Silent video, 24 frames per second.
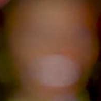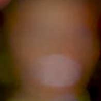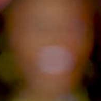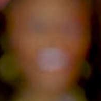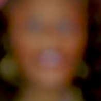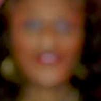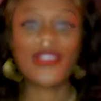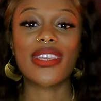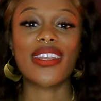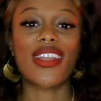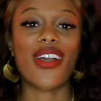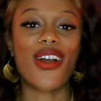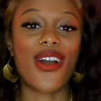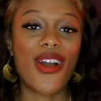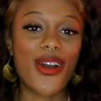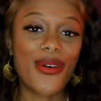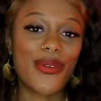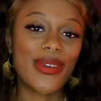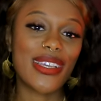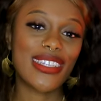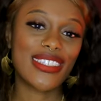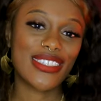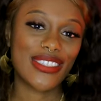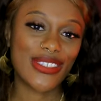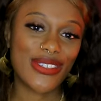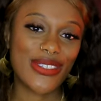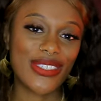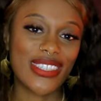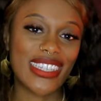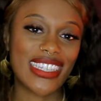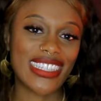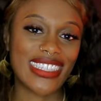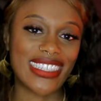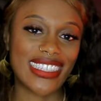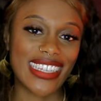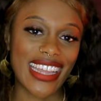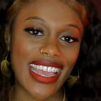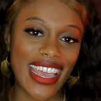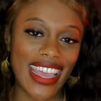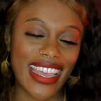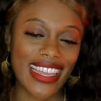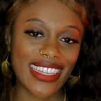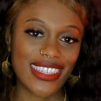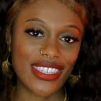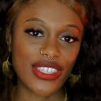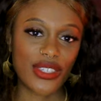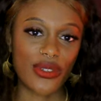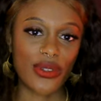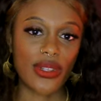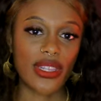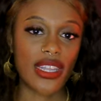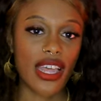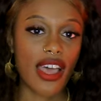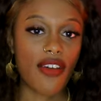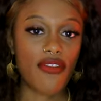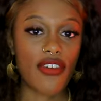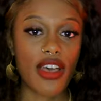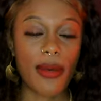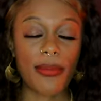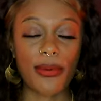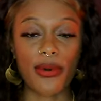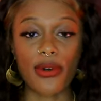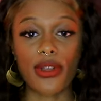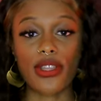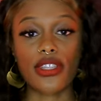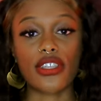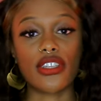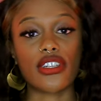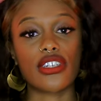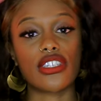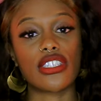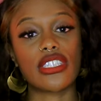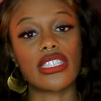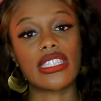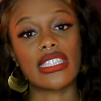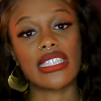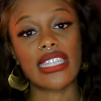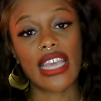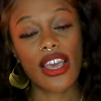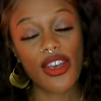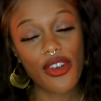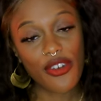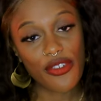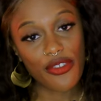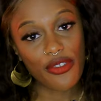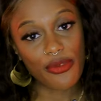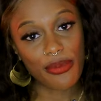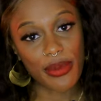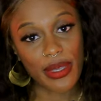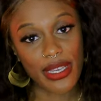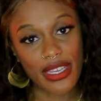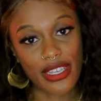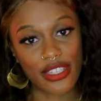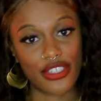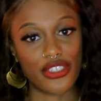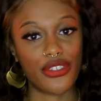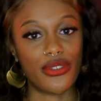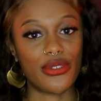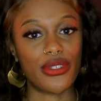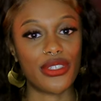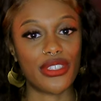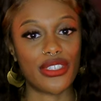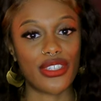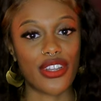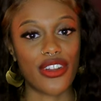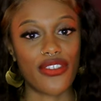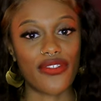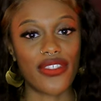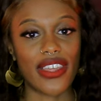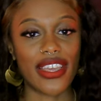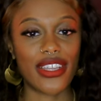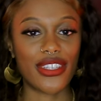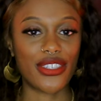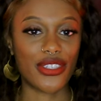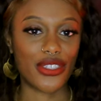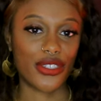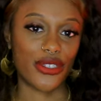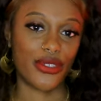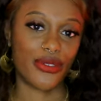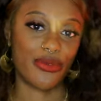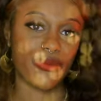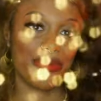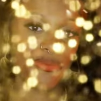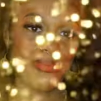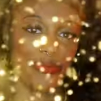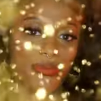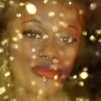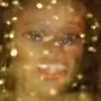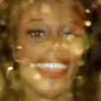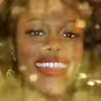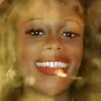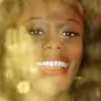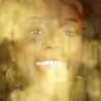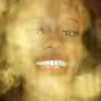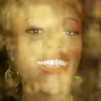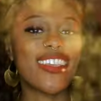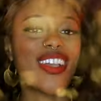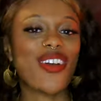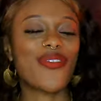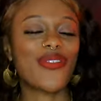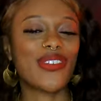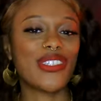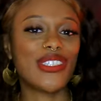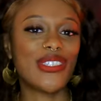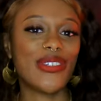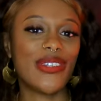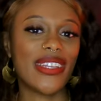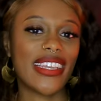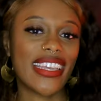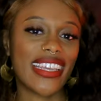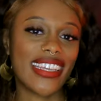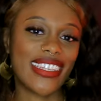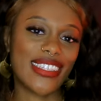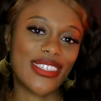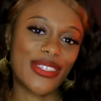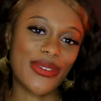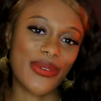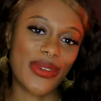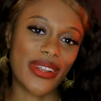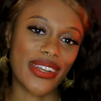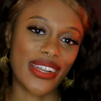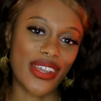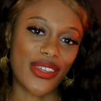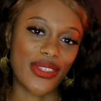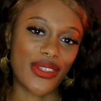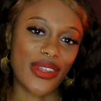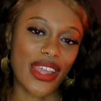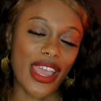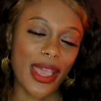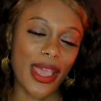You can always use this day to love up on yourself because you deserve that too. Thank y'all for tuning in to another